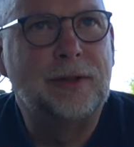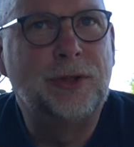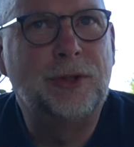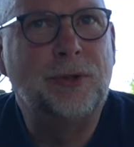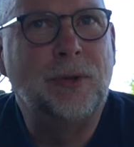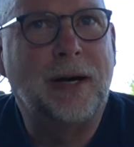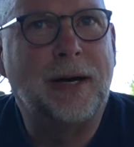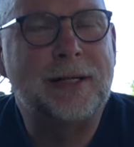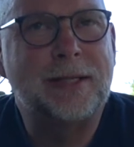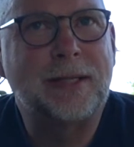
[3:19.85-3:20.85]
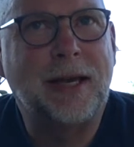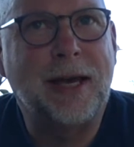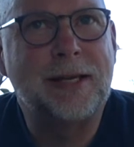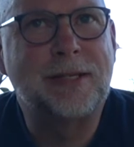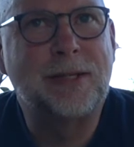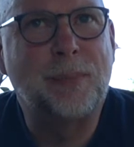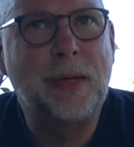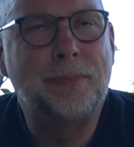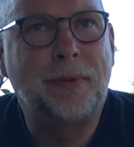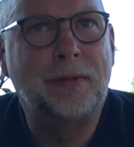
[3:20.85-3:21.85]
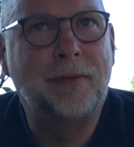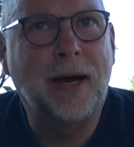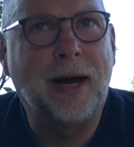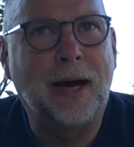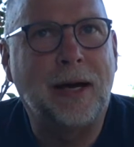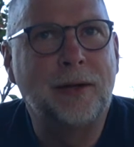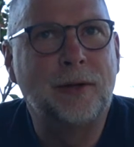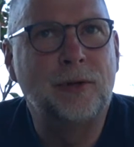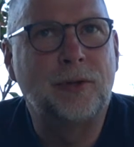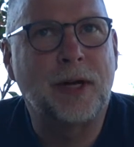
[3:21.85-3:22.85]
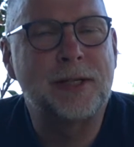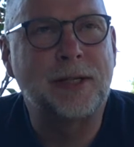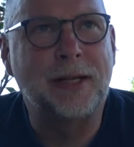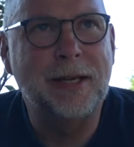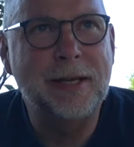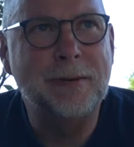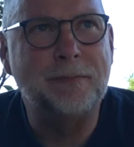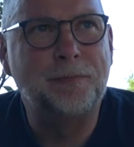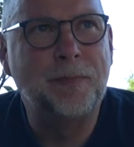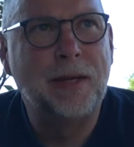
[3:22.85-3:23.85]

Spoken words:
to us as the people of God who trust in Him